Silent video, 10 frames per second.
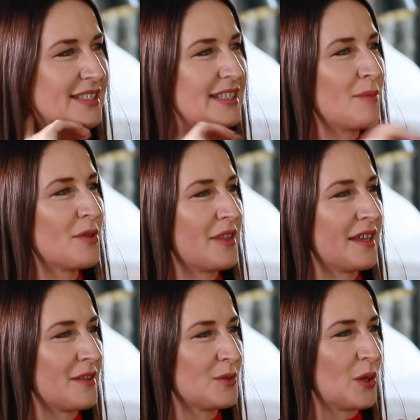It's the same with, I think
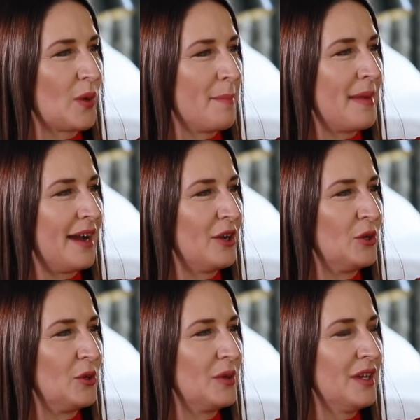there was a grandma
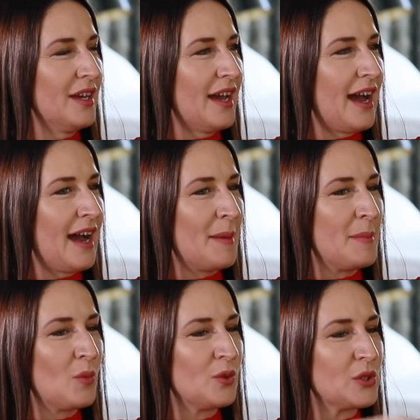who
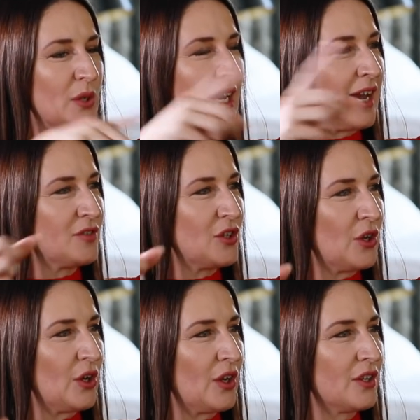was looking after
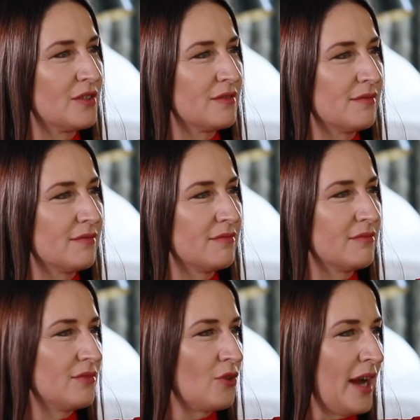her
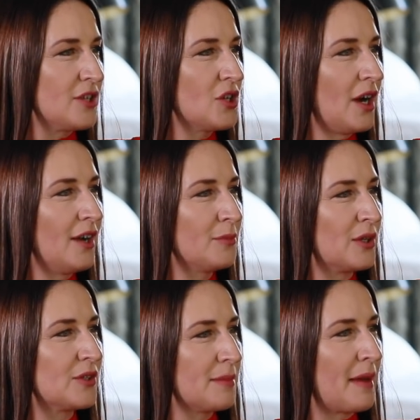grandchild
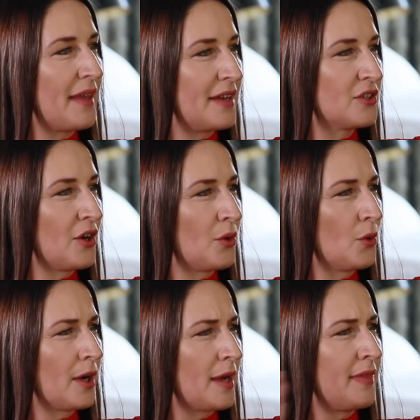because the mother had to go to
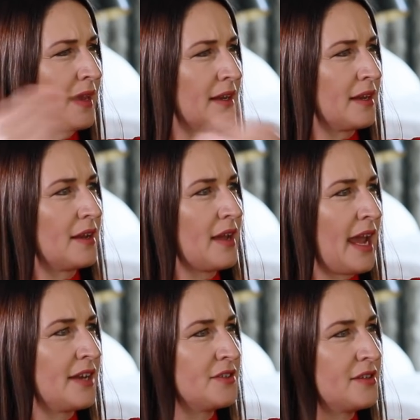work and then
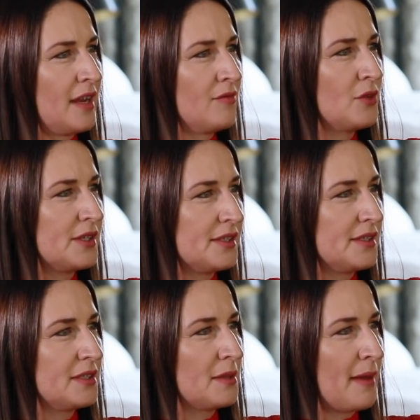handed invoices
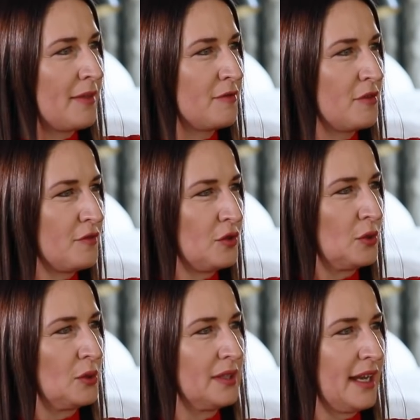to the mother for fuel